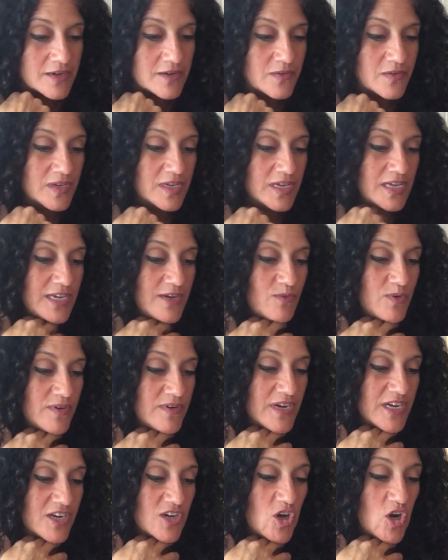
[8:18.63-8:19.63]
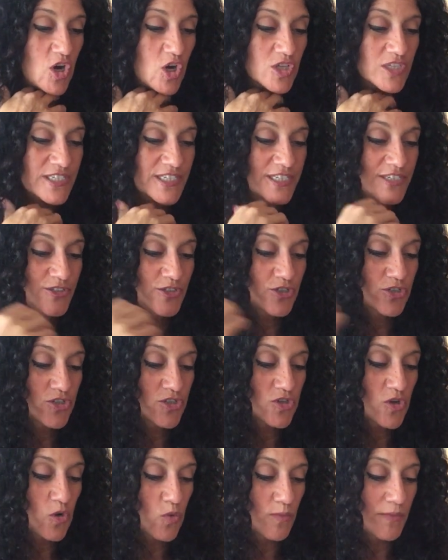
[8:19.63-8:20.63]
Okay, we've got calling in your
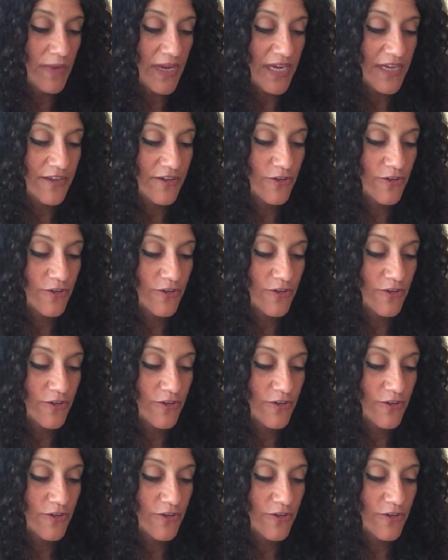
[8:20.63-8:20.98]
soulmate.